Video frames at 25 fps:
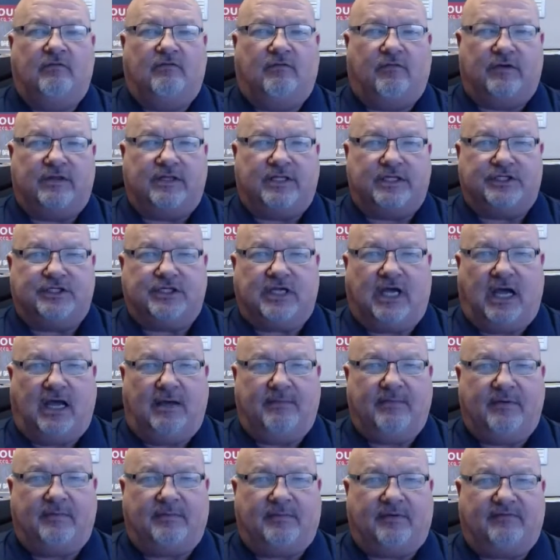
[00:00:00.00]
for the
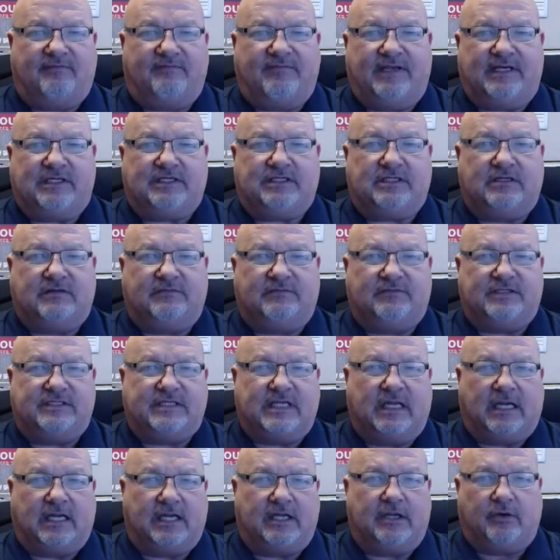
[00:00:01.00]
job and profession of
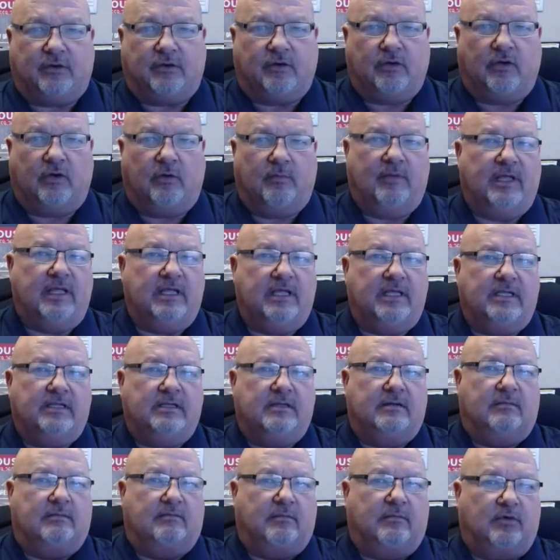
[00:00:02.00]
selling your home.
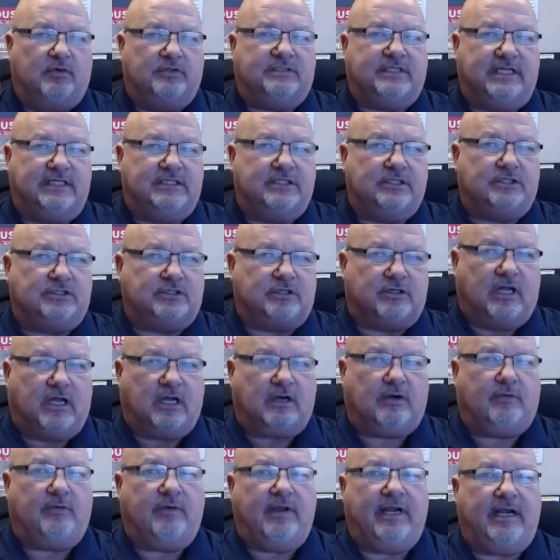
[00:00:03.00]
Most agents are
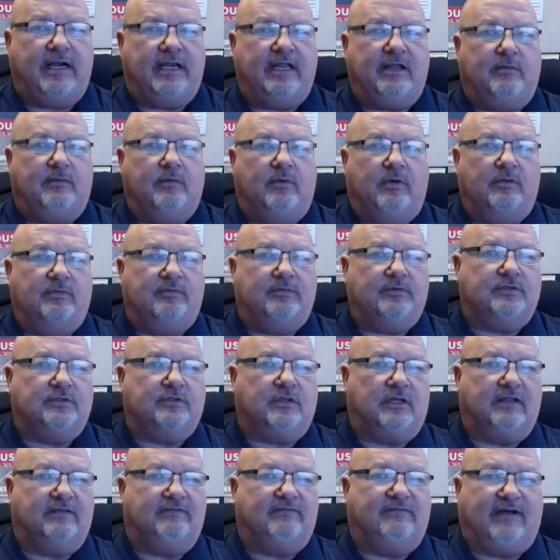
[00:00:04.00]
not created equal. There's
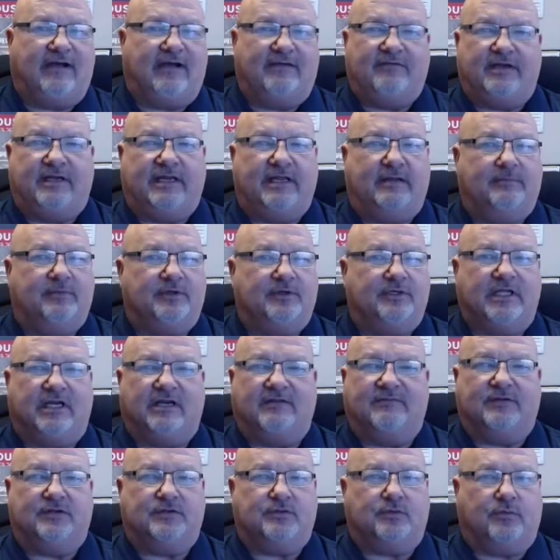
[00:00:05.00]
only 5 to
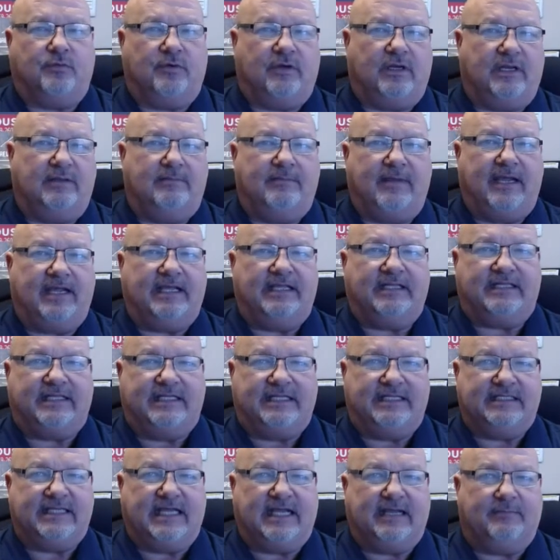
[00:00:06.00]
10% of us really making
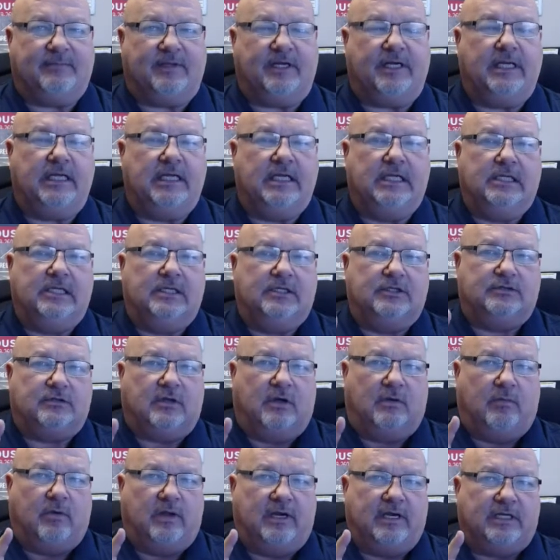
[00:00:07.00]
things happen. So
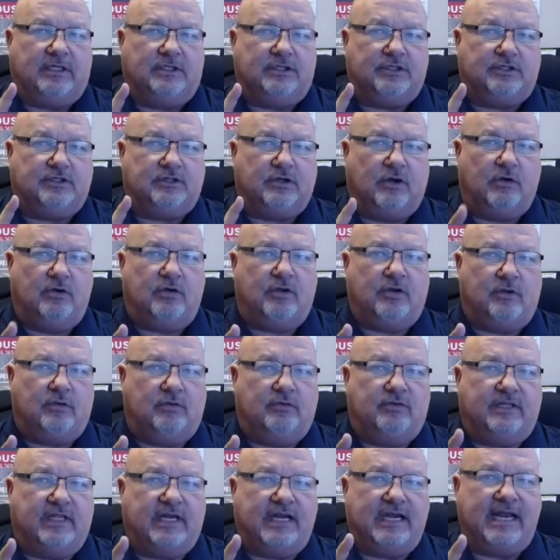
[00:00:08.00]
I want to show
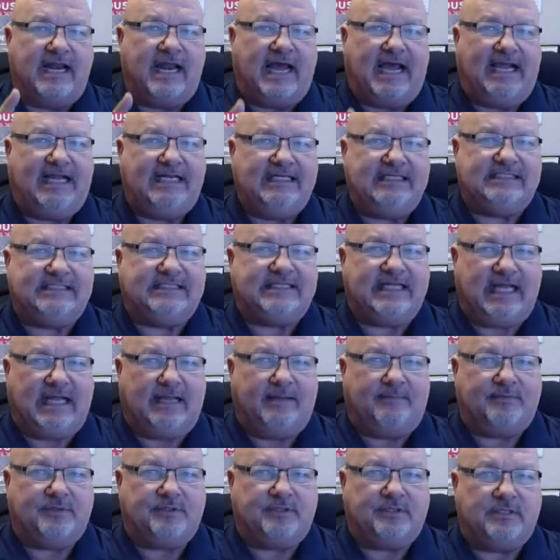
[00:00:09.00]
you the 9
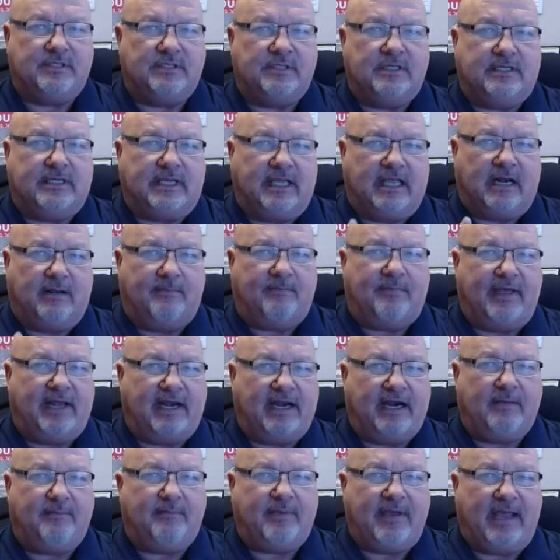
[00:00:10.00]
steps. Get a
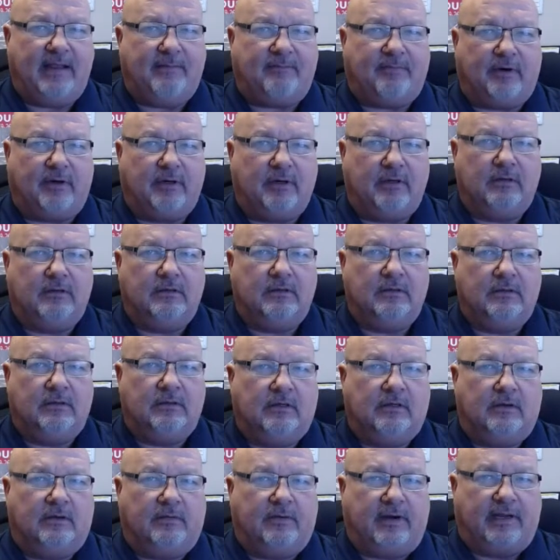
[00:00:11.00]
pen and a paper,
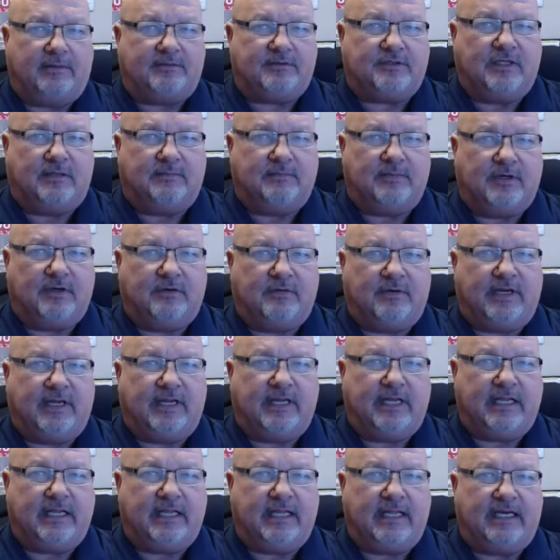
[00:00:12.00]
grab something to
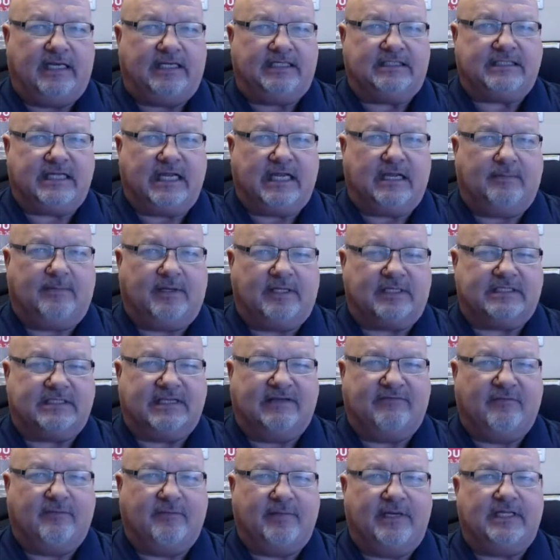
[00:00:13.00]
drink, and let's take about
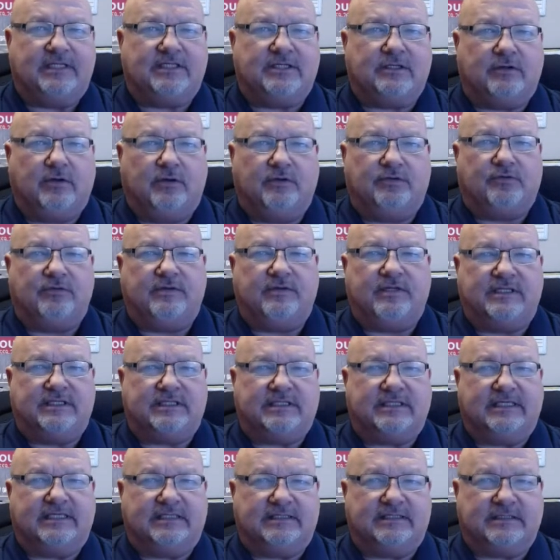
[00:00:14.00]
7 minutes to go through
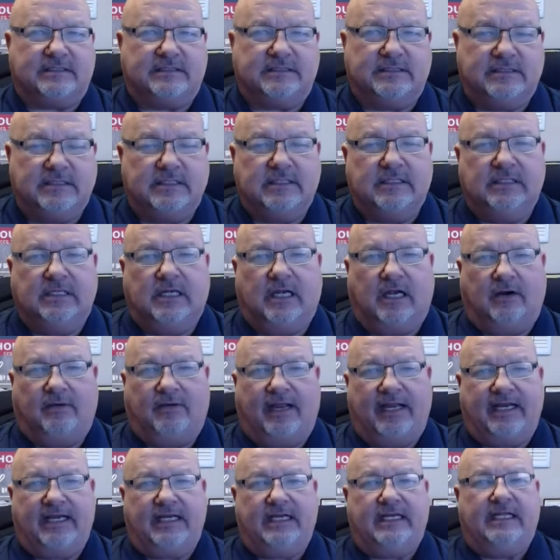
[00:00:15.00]
this list. All
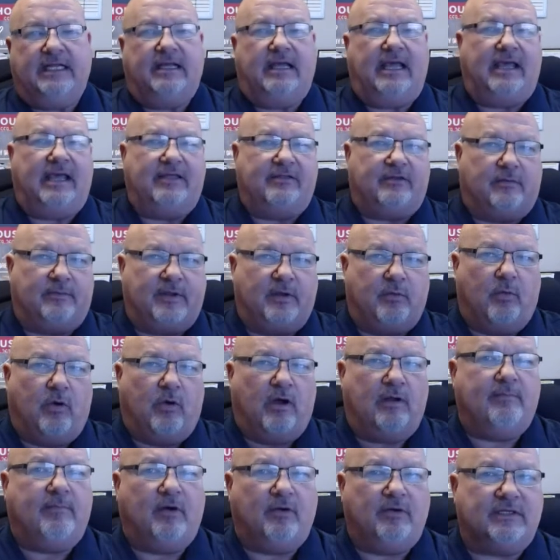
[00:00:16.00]
right. And there'll be
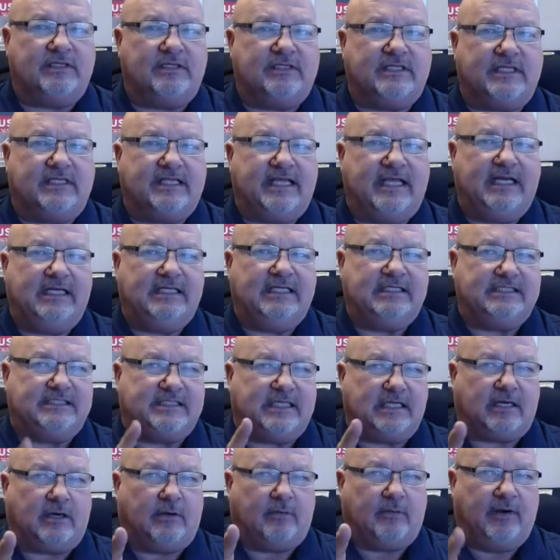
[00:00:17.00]
one bonus at the end.
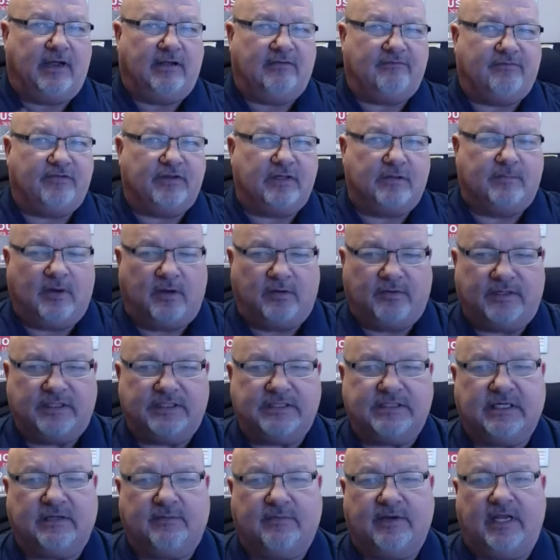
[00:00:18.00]
Stick around for the
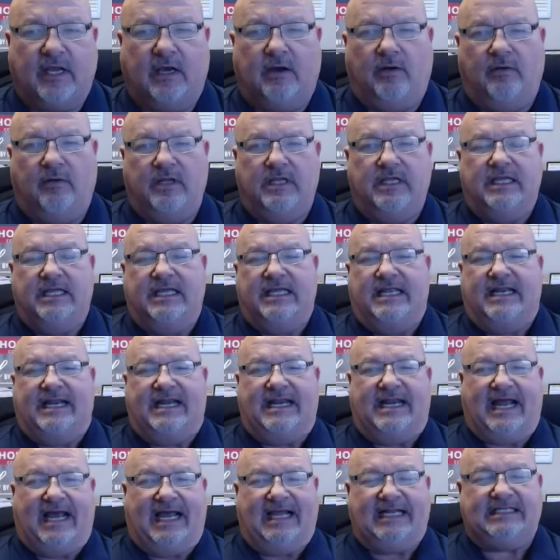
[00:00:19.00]
bonus. Here we go.
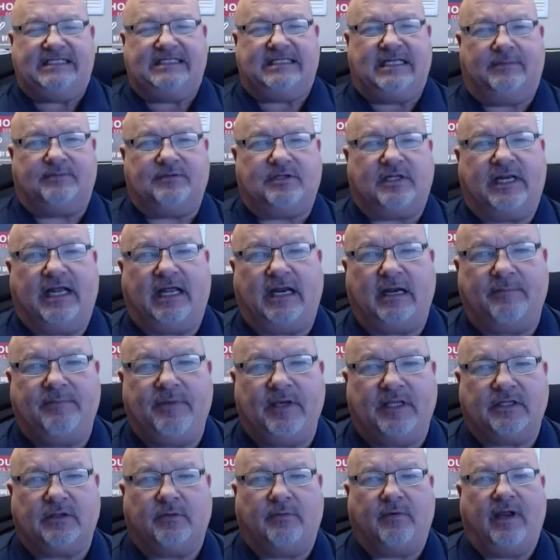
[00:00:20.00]
9 steps on how to
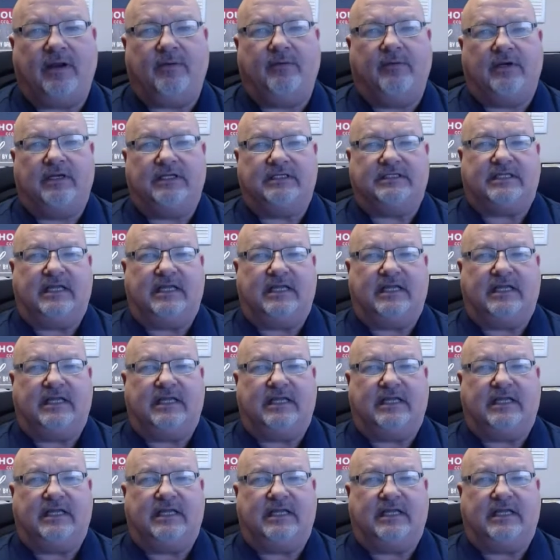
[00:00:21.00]
pick the right real